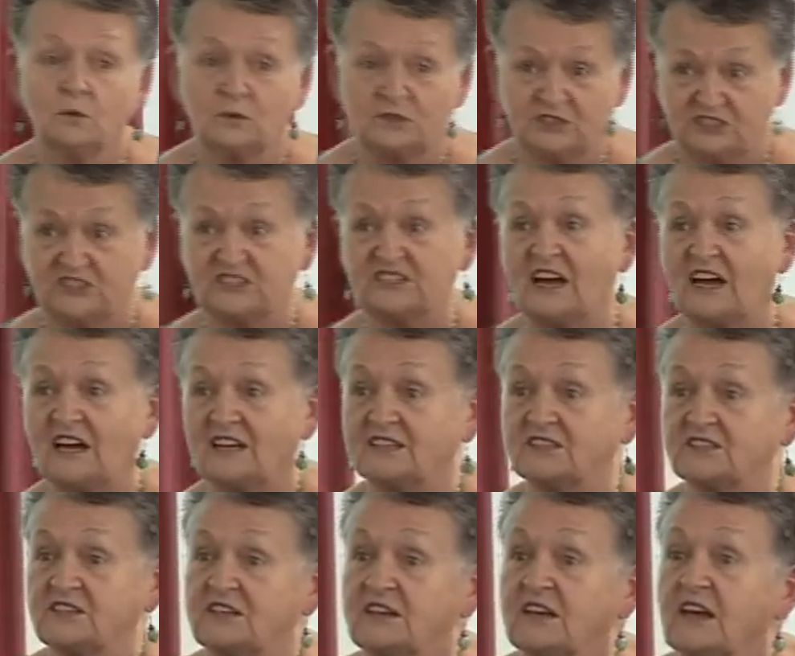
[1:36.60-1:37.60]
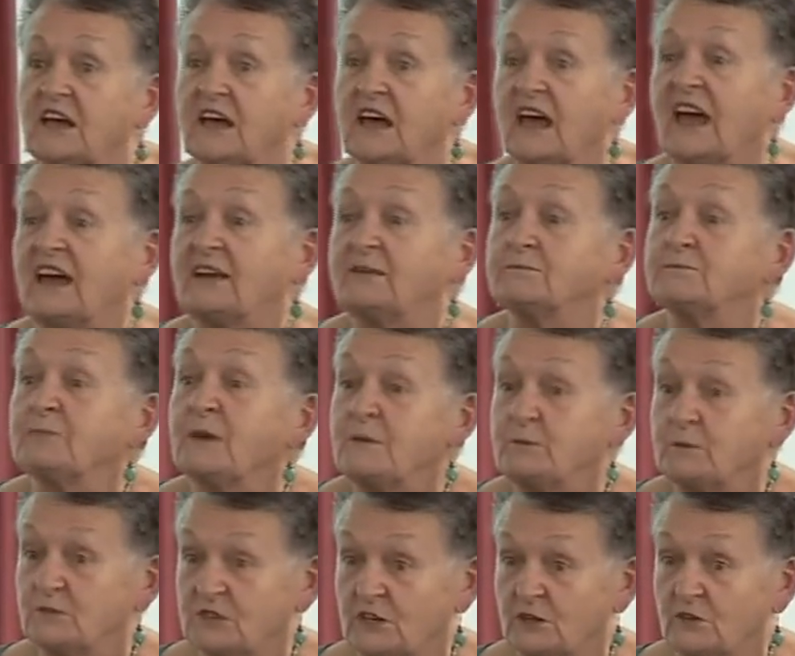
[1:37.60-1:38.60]
which is nasty. And
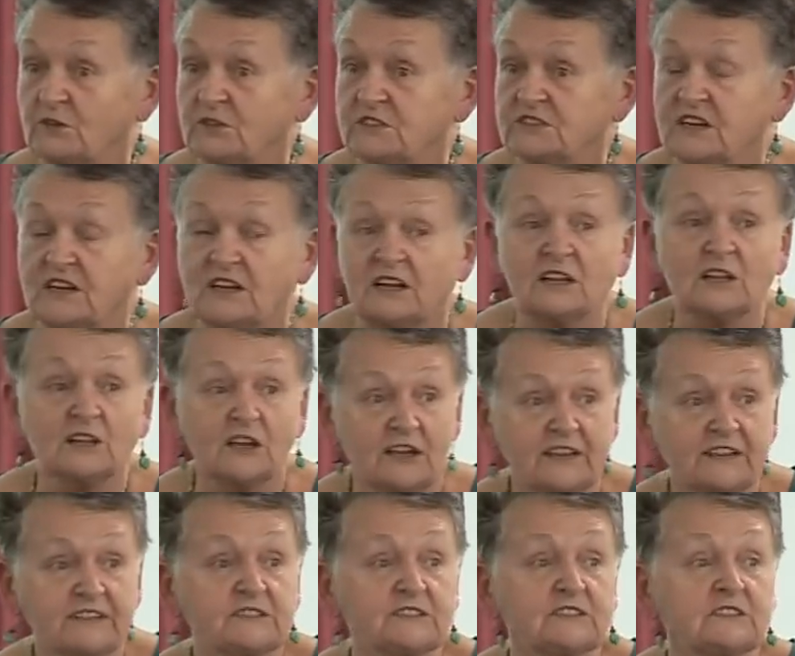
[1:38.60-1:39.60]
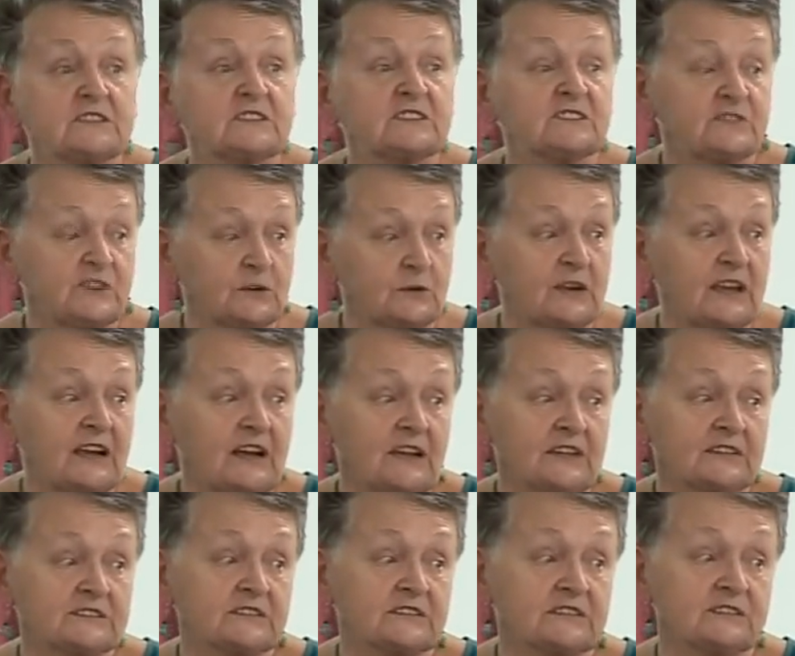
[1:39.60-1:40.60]
people don't uh, like it, and it's very
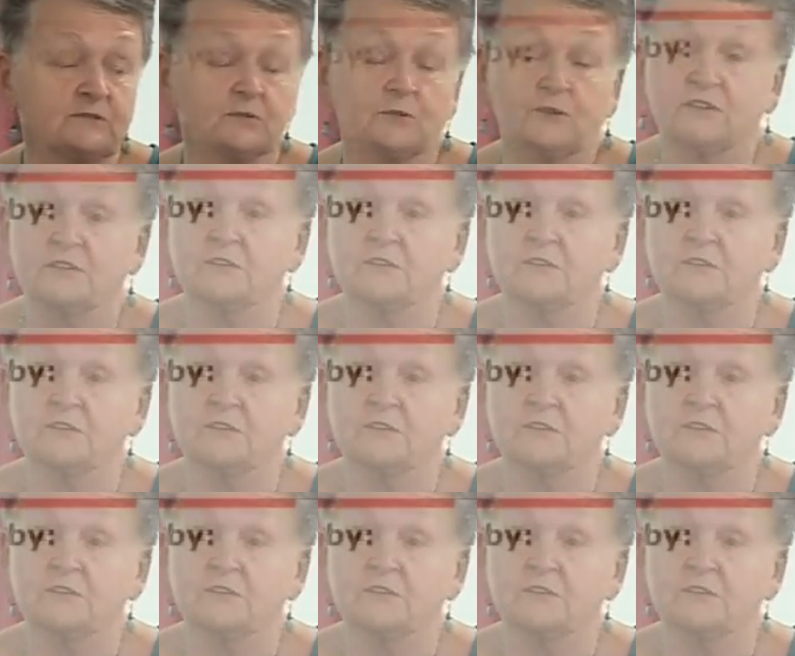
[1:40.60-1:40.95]
hard to live